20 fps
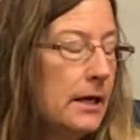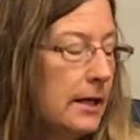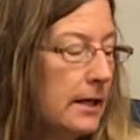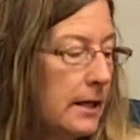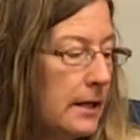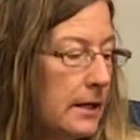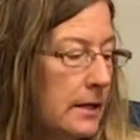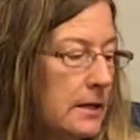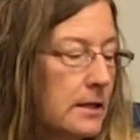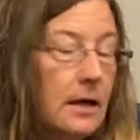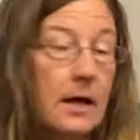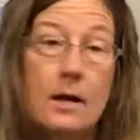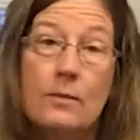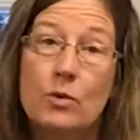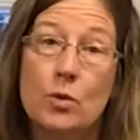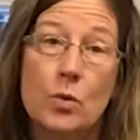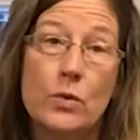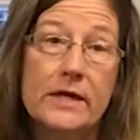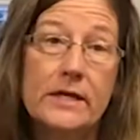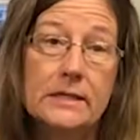And a
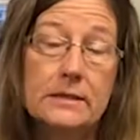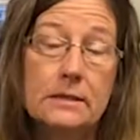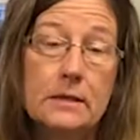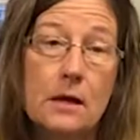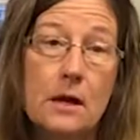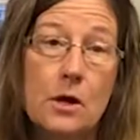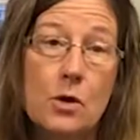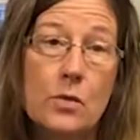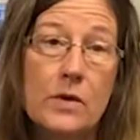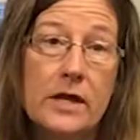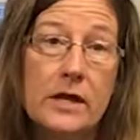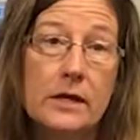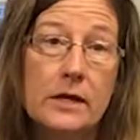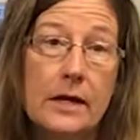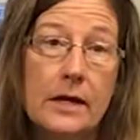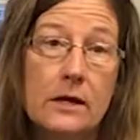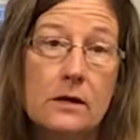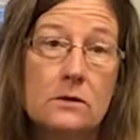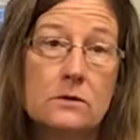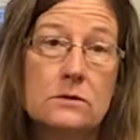couple weeks ago we
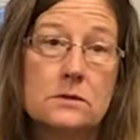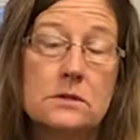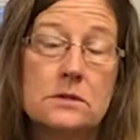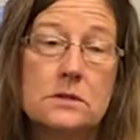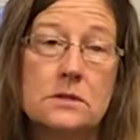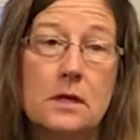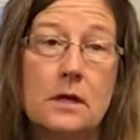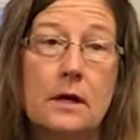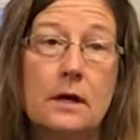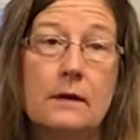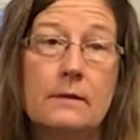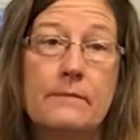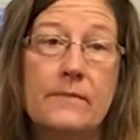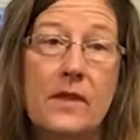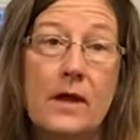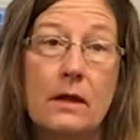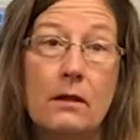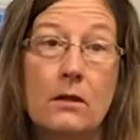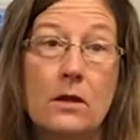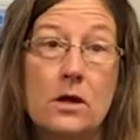announced
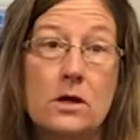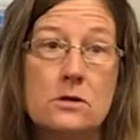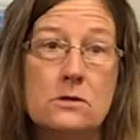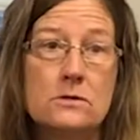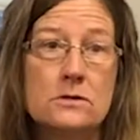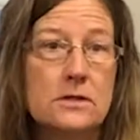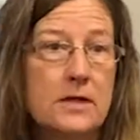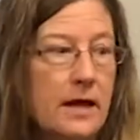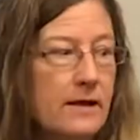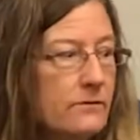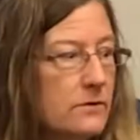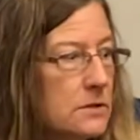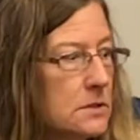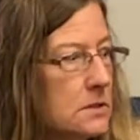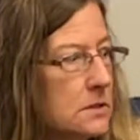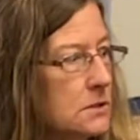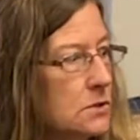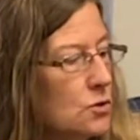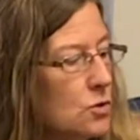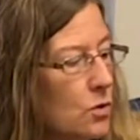that Lowe's gave us
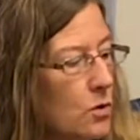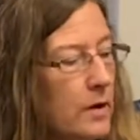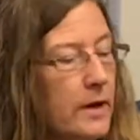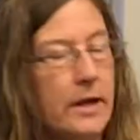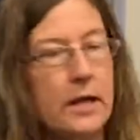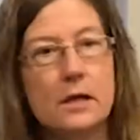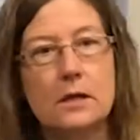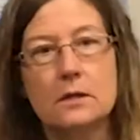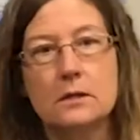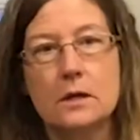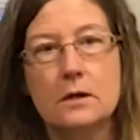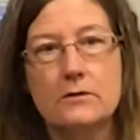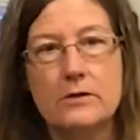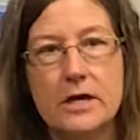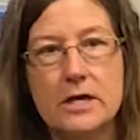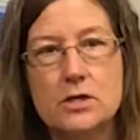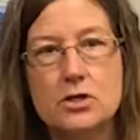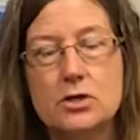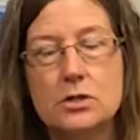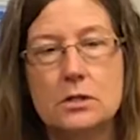this great
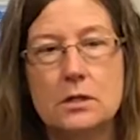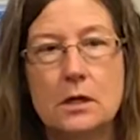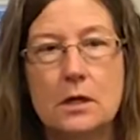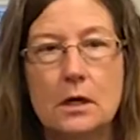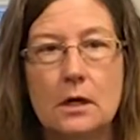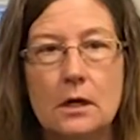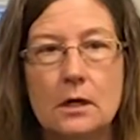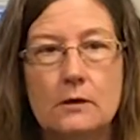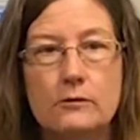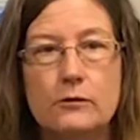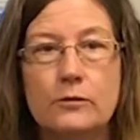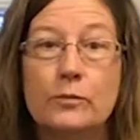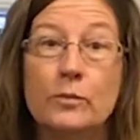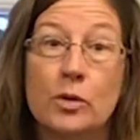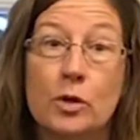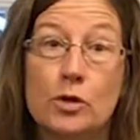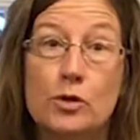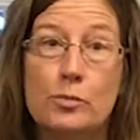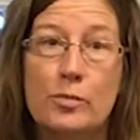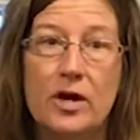donation of
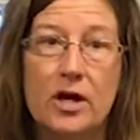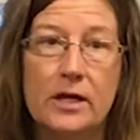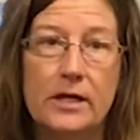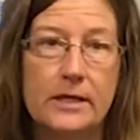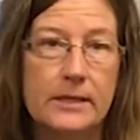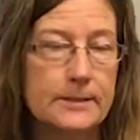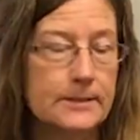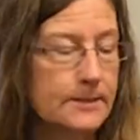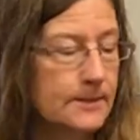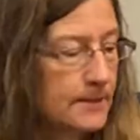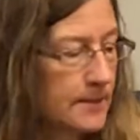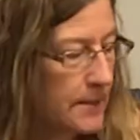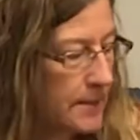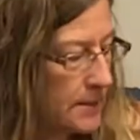blue buckets.